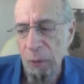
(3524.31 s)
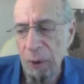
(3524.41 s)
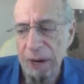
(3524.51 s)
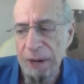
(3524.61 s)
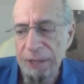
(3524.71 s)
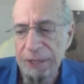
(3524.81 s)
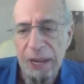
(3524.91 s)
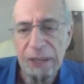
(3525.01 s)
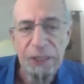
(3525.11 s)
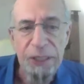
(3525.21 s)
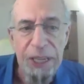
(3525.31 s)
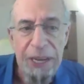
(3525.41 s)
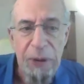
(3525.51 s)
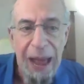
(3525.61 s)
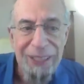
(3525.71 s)
awareness that
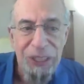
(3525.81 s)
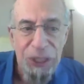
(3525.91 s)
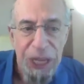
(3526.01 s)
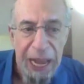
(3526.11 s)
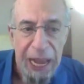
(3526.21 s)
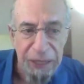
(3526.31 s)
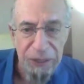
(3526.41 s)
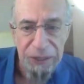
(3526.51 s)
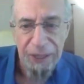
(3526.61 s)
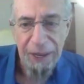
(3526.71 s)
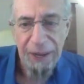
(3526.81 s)
she had changed.